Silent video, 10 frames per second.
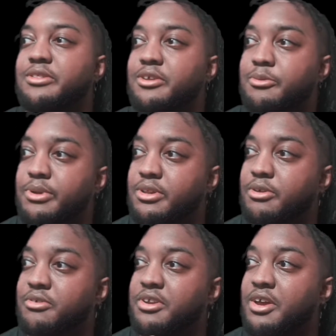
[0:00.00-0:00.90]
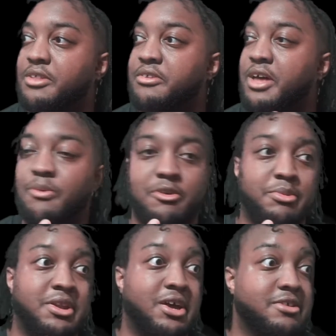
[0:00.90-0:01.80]
a little bit closer together. That would have
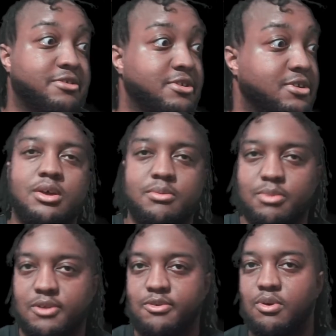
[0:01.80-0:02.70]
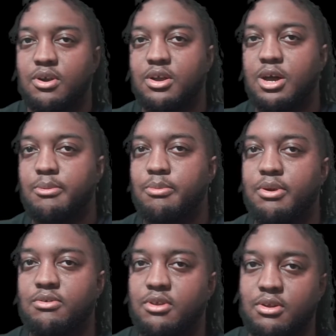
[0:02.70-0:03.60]
been nice. But if you are a comic
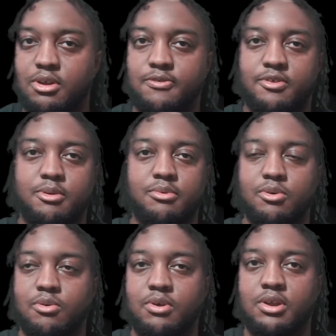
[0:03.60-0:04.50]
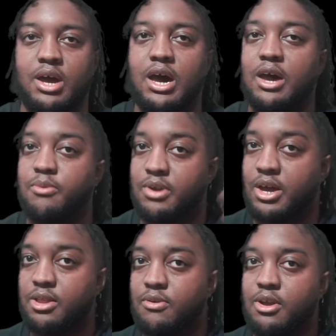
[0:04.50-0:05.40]
person and you're looking for something new to read, I would
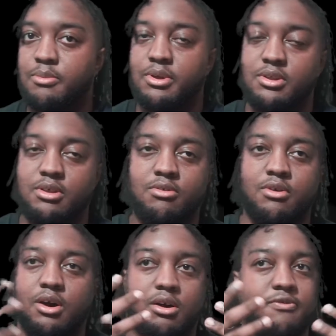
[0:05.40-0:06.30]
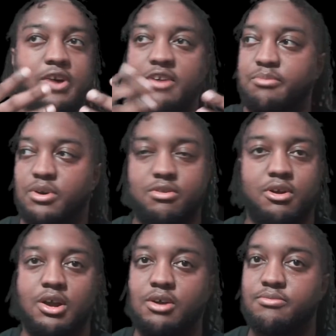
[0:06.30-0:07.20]
highly recommend this. All five books
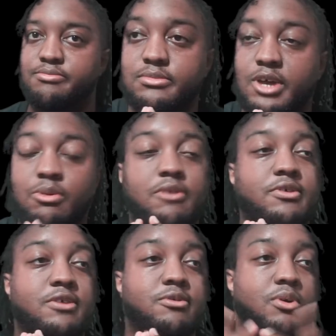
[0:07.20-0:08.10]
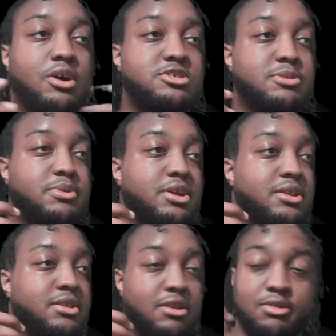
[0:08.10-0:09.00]
are out. However, if you are jumping
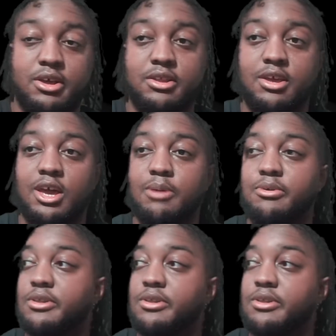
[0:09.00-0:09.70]
in this late in the game,